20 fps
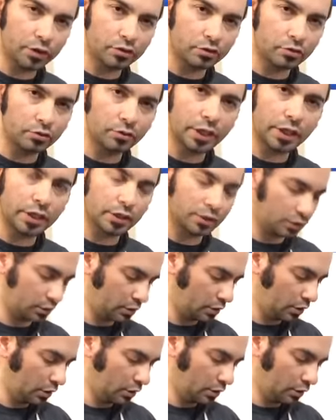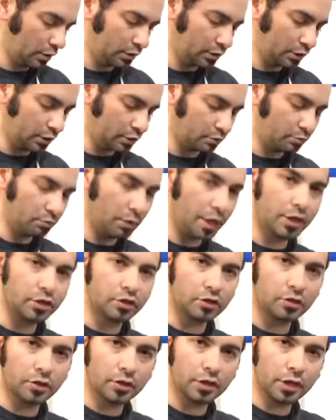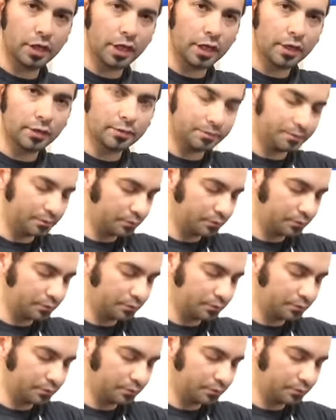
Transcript: syringe and just make sure that